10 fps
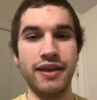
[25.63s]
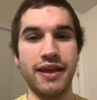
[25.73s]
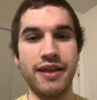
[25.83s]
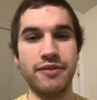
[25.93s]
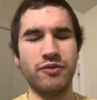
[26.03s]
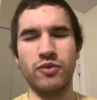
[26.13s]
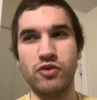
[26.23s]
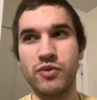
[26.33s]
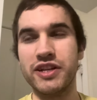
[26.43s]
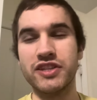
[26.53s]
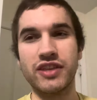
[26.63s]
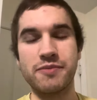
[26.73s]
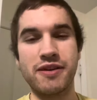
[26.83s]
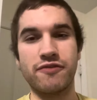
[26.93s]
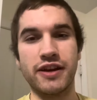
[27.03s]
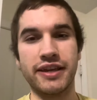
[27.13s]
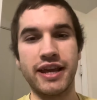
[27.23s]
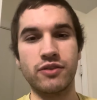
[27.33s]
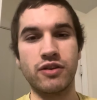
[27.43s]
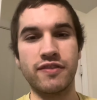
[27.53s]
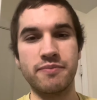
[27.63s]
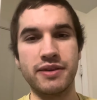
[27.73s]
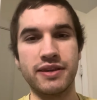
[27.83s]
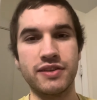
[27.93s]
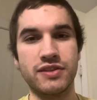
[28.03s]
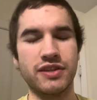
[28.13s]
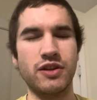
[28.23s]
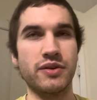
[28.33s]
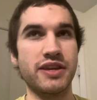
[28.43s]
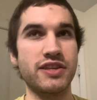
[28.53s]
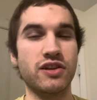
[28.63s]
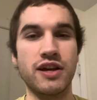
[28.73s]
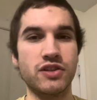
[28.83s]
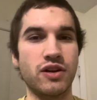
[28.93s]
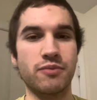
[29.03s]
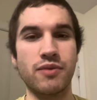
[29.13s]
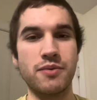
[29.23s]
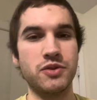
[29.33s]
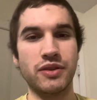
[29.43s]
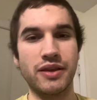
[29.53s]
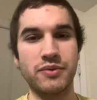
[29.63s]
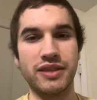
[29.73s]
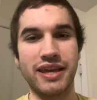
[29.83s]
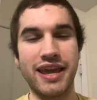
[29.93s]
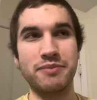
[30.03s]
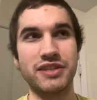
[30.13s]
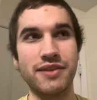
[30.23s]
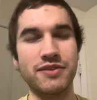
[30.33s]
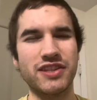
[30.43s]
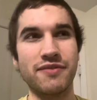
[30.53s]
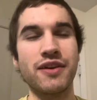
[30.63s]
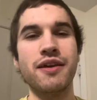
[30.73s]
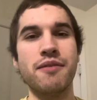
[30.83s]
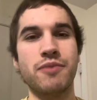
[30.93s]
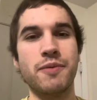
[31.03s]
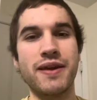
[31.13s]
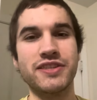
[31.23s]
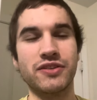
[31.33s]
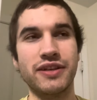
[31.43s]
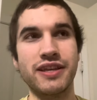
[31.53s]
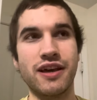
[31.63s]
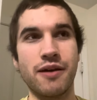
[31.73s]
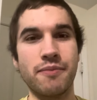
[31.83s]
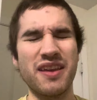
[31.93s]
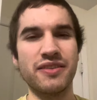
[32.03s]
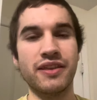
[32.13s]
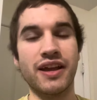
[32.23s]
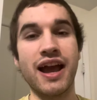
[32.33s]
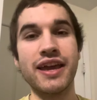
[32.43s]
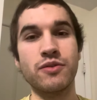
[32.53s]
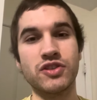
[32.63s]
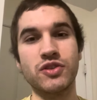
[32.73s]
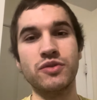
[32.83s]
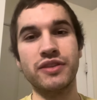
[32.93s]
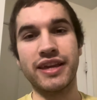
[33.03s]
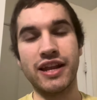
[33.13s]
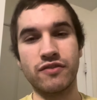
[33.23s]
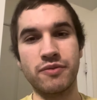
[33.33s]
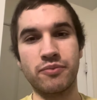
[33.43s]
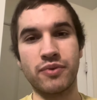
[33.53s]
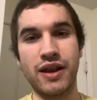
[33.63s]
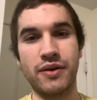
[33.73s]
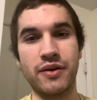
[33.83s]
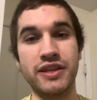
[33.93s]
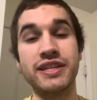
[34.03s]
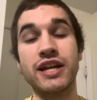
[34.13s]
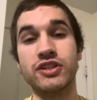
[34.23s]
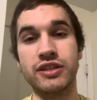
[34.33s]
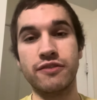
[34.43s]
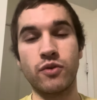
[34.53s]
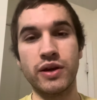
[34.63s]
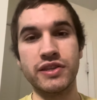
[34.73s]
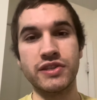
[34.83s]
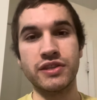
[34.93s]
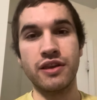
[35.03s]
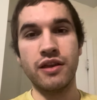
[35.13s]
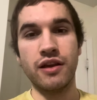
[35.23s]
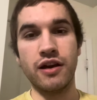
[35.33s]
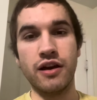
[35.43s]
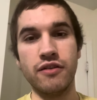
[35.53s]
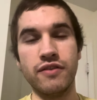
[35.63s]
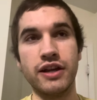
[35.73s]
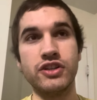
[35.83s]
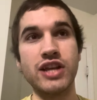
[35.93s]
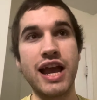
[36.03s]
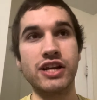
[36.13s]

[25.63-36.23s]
and we just like making fun of Ken Griffin because you know he's causing a lot of problems with like with like AMC and stuff. But basically, um, the guy who is doing the Ken Griffin prank right now, he's actually the voice of uh, Jack